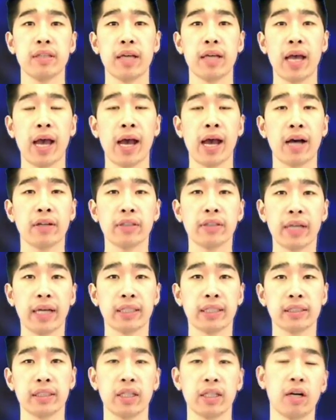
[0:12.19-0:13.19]
how to
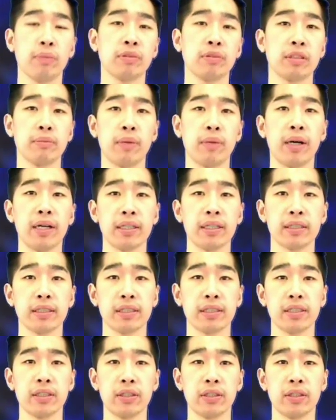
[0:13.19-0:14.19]
actually optimize
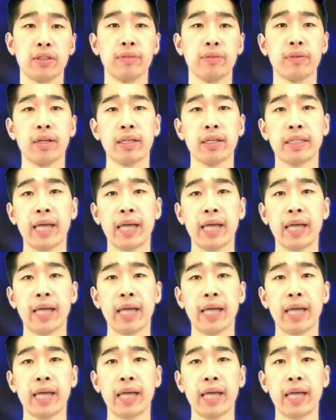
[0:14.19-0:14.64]
your